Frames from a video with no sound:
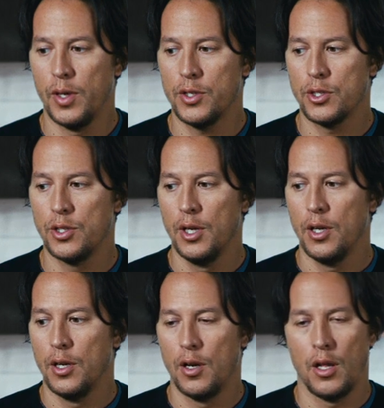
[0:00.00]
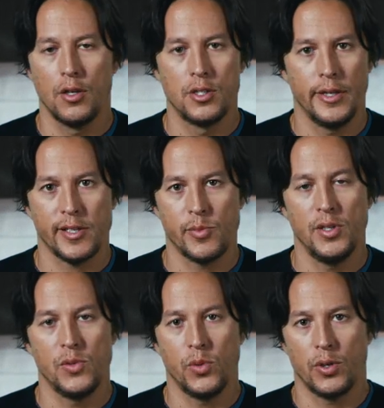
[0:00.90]
much knowledge and
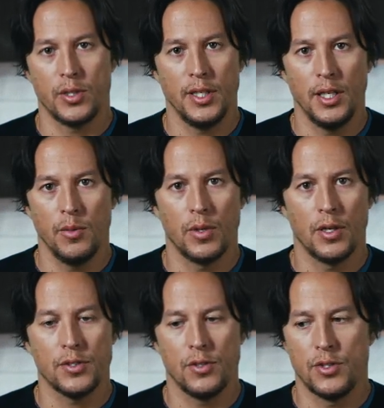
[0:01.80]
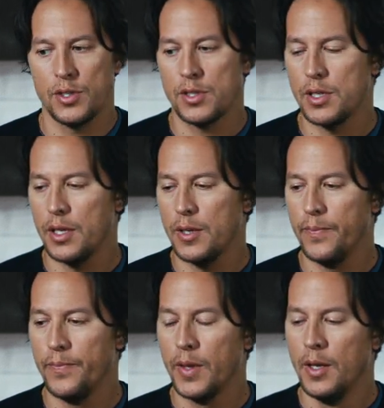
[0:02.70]
expertise with her team, but also just
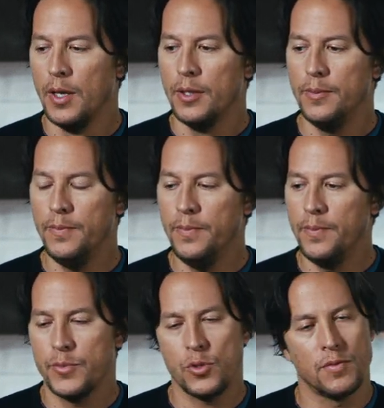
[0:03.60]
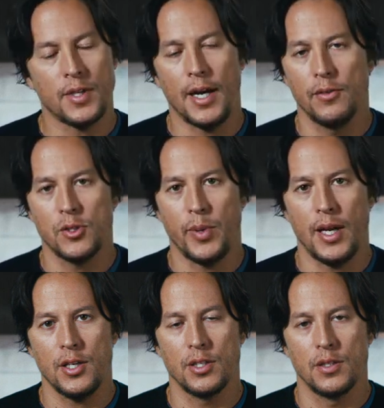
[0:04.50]
sort of tireless
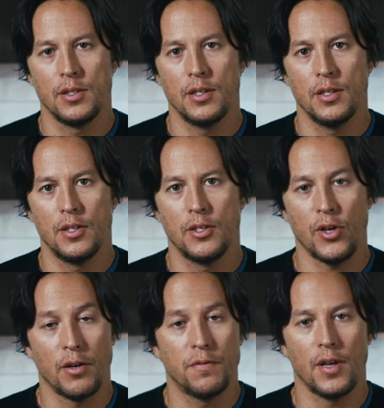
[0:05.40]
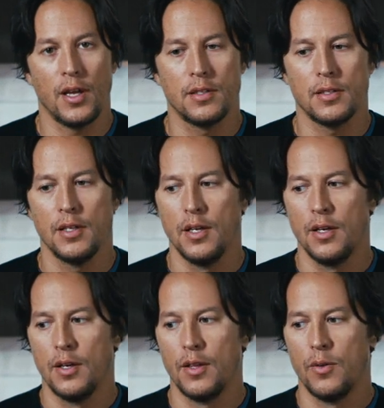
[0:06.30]
passion, trying to find
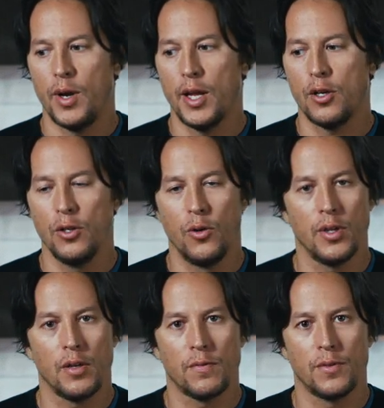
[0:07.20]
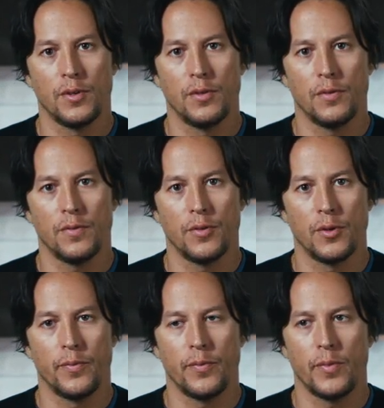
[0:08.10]
the right clothing
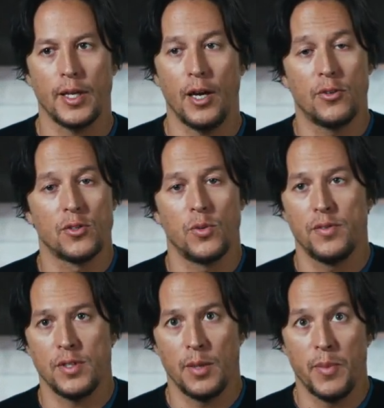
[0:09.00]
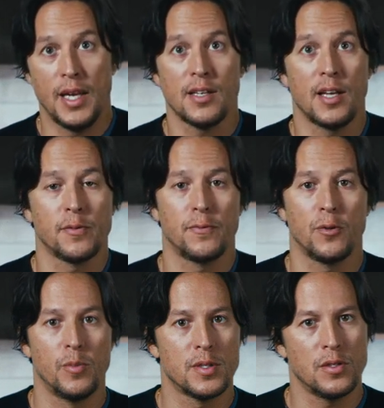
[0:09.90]
for characters we've seen many times
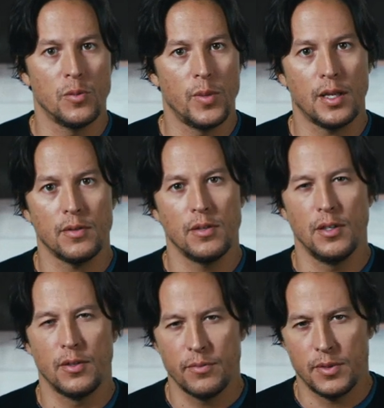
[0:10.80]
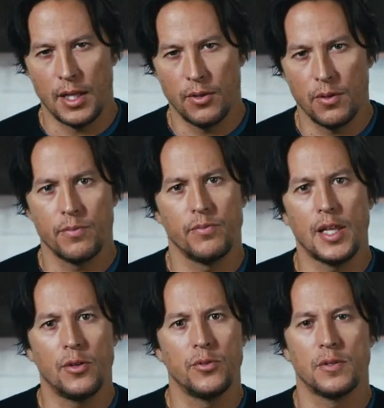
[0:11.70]
before, but still make, you know, that
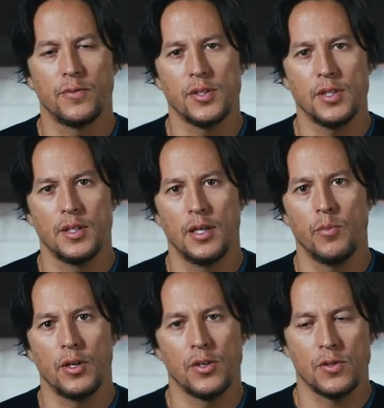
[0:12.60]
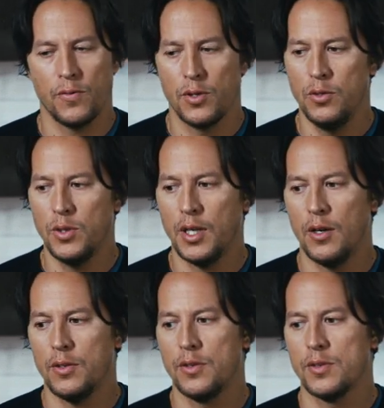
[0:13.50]
little difference in there. But also for the new
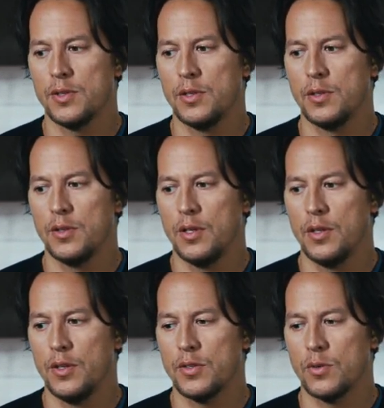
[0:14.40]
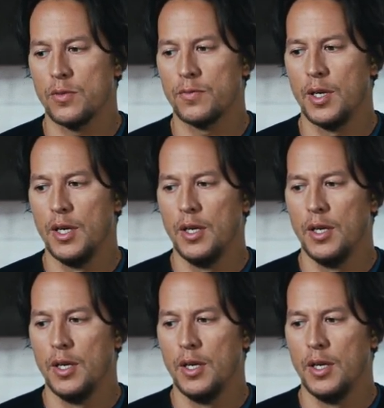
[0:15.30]
characters and the sort of